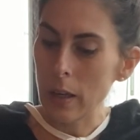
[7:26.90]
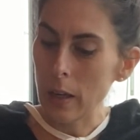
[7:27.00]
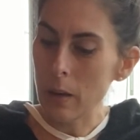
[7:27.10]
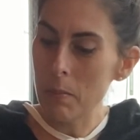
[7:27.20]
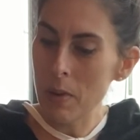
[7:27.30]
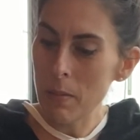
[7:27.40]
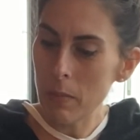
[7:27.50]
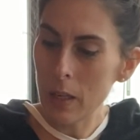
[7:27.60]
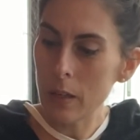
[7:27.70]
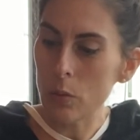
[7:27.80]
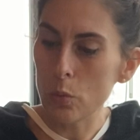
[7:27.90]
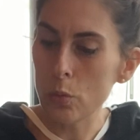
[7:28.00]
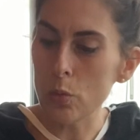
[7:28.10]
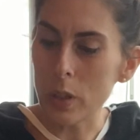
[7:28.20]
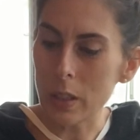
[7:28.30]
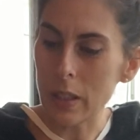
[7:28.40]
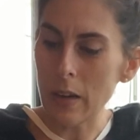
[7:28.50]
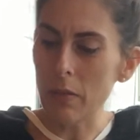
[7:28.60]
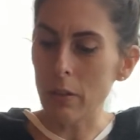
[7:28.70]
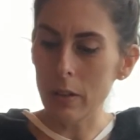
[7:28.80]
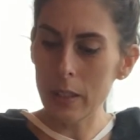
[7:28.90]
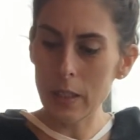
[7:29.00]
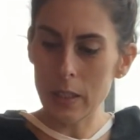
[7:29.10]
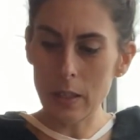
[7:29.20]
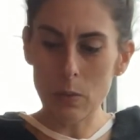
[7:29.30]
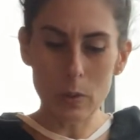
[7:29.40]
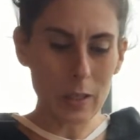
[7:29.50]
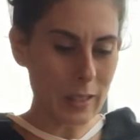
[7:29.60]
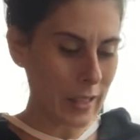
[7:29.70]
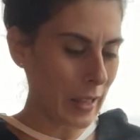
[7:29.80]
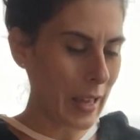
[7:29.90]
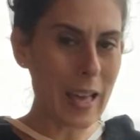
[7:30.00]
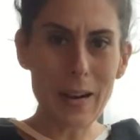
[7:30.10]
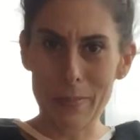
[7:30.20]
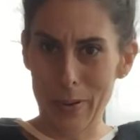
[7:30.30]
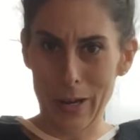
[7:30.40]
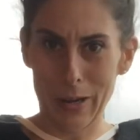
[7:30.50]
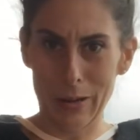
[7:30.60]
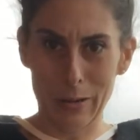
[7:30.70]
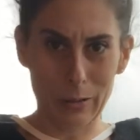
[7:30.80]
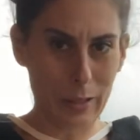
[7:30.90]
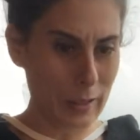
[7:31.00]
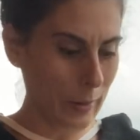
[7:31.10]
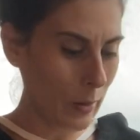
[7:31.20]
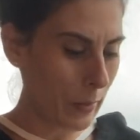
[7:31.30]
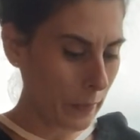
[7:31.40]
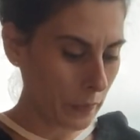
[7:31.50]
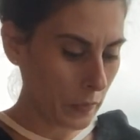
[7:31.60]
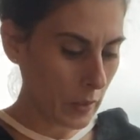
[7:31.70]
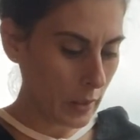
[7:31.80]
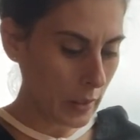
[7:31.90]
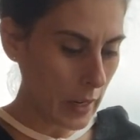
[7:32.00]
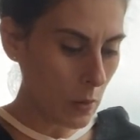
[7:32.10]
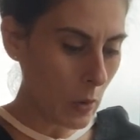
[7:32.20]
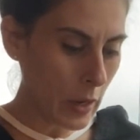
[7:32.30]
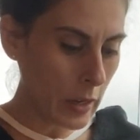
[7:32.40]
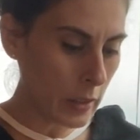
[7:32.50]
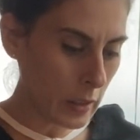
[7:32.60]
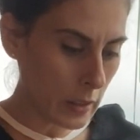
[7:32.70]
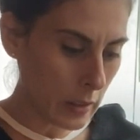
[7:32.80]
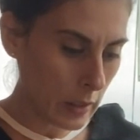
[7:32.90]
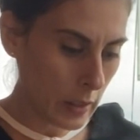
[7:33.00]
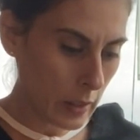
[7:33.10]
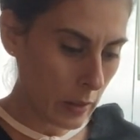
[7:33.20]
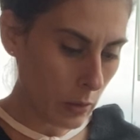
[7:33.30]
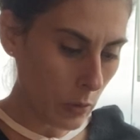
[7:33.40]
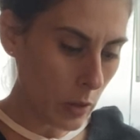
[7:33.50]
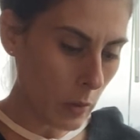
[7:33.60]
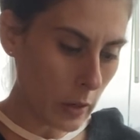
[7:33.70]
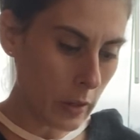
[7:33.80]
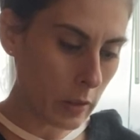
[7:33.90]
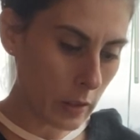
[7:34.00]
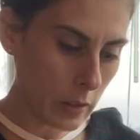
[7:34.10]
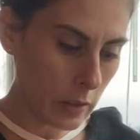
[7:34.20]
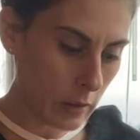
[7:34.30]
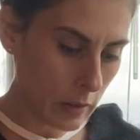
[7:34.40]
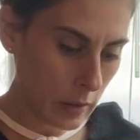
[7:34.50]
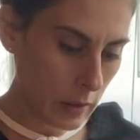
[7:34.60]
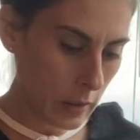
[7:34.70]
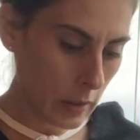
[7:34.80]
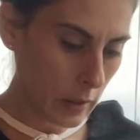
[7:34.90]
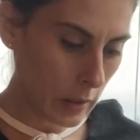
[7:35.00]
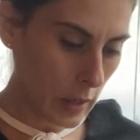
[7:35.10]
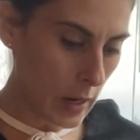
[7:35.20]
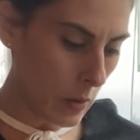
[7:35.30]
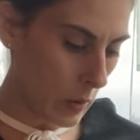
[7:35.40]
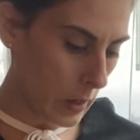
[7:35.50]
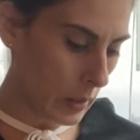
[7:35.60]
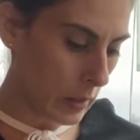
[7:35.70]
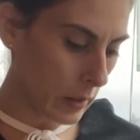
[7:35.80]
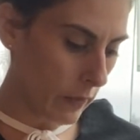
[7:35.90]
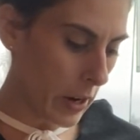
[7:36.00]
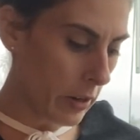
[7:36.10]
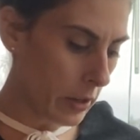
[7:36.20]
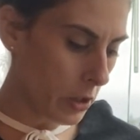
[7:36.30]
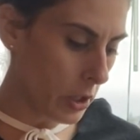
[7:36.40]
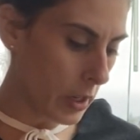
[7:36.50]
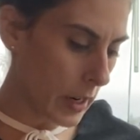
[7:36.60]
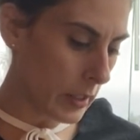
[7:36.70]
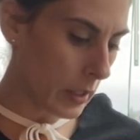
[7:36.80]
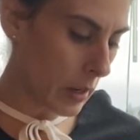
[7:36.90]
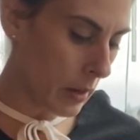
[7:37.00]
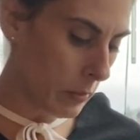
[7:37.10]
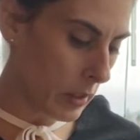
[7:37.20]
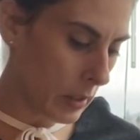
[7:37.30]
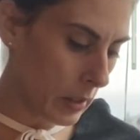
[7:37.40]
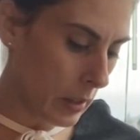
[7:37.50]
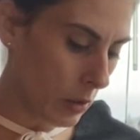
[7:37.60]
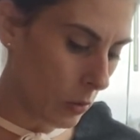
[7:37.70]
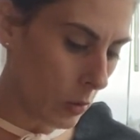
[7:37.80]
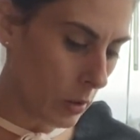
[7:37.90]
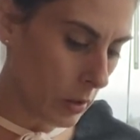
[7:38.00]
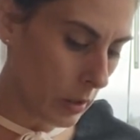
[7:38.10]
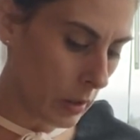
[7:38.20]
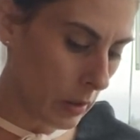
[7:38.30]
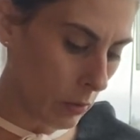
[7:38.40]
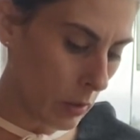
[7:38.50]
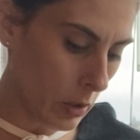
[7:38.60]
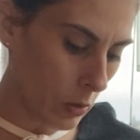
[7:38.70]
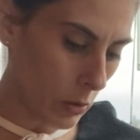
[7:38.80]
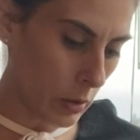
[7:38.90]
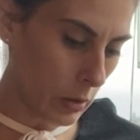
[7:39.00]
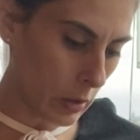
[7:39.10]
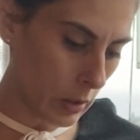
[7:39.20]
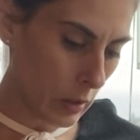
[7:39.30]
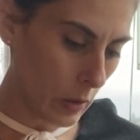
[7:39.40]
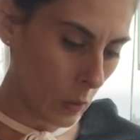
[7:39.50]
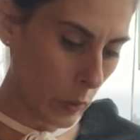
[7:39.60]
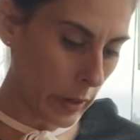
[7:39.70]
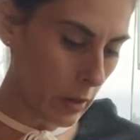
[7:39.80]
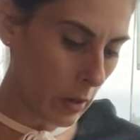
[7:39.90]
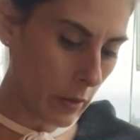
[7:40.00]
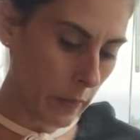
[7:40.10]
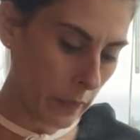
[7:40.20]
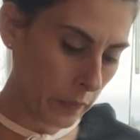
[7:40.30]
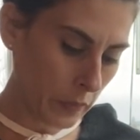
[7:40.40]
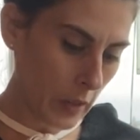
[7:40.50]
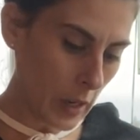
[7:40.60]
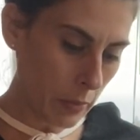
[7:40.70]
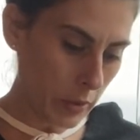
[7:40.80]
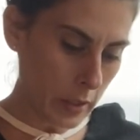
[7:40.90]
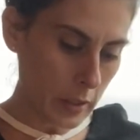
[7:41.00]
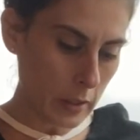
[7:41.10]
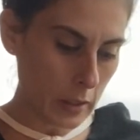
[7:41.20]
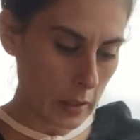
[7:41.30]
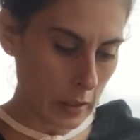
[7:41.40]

Commitment. Ooh, and Devil. Let's see. What is that about? 9 of Wands. 3 of Wands. King of Wands. Fire energy. Ace of Cups. 10 of Swords. 3 of Swords. Wheel. High Priestess.